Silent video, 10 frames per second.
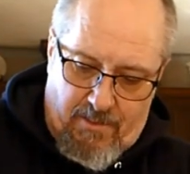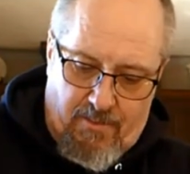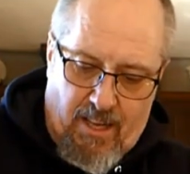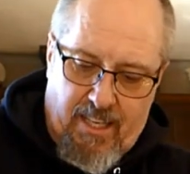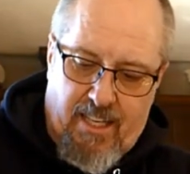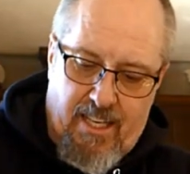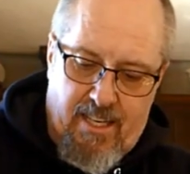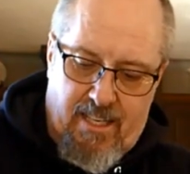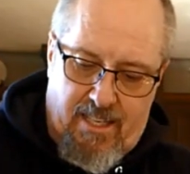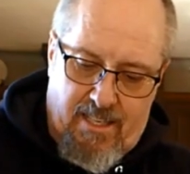I could get
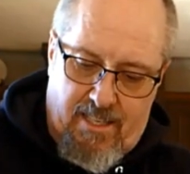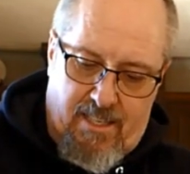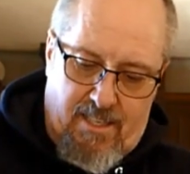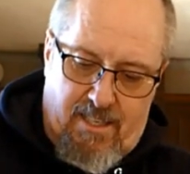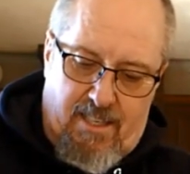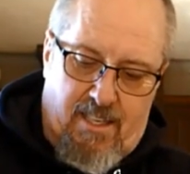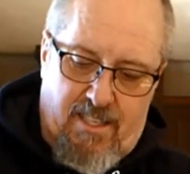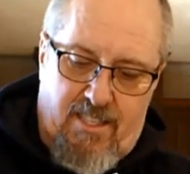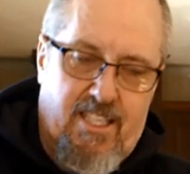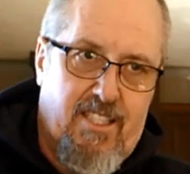an
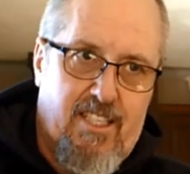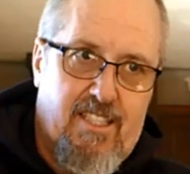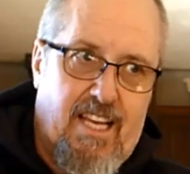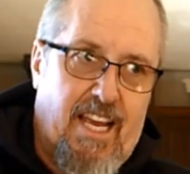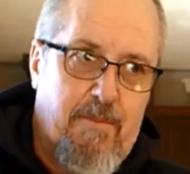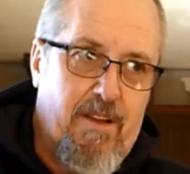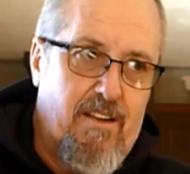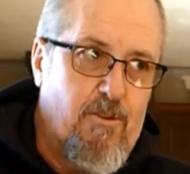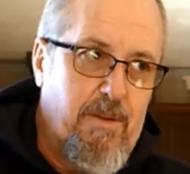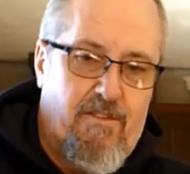assistant to hand me a
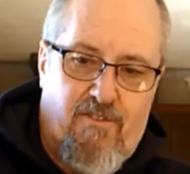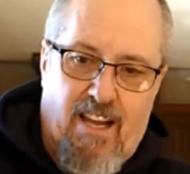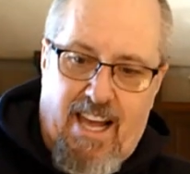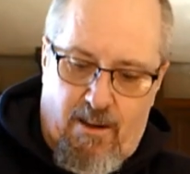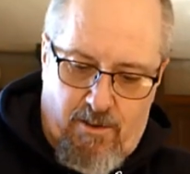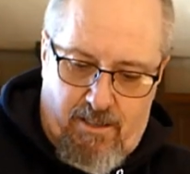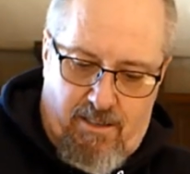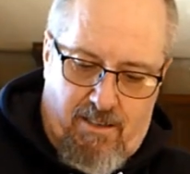little bit of flour,